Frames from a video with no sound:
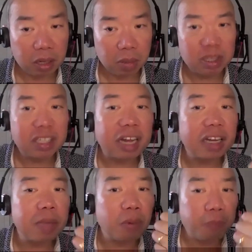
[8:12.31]
with
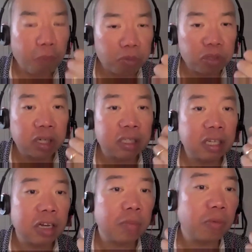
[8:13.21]
slightly more protein and
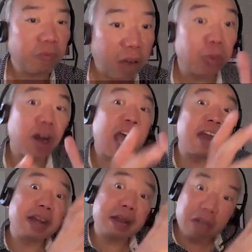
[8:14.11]
slightly more fiber,
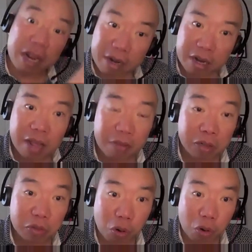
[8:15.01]
and
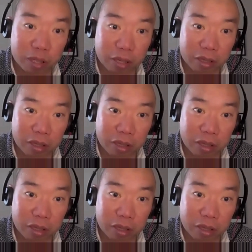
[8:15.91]
then go with